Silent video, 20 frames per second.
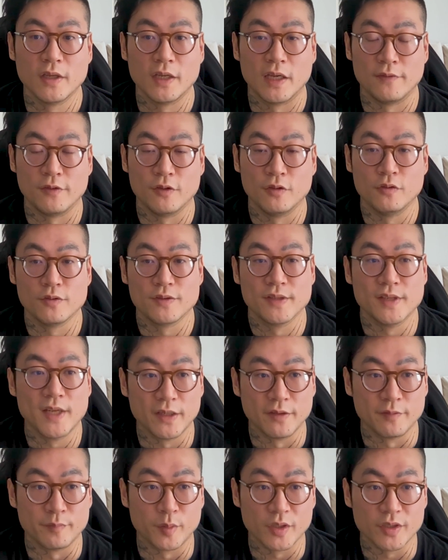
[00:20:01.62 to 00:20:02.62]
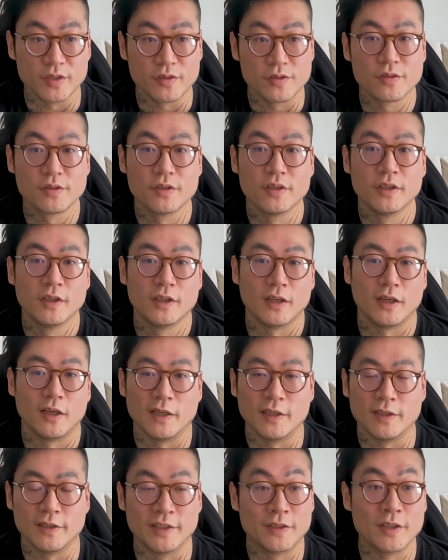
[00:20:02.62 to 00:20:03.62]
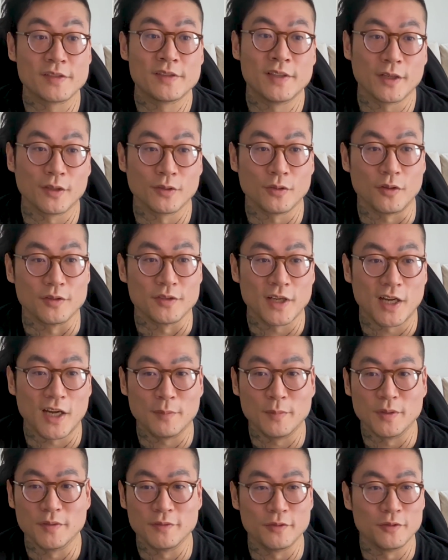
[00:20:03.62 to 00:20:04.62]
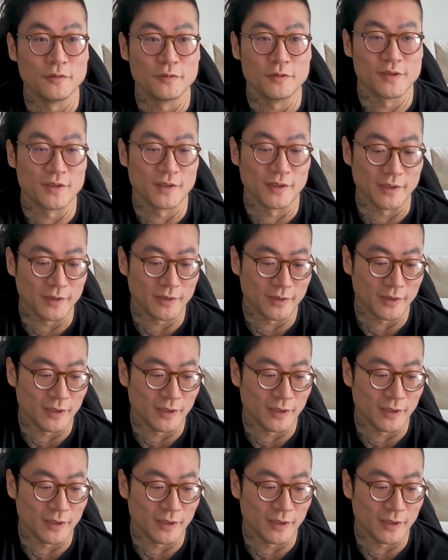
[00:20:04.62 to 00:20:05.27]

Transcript: if you use the native bridge. It does take a long time if you use like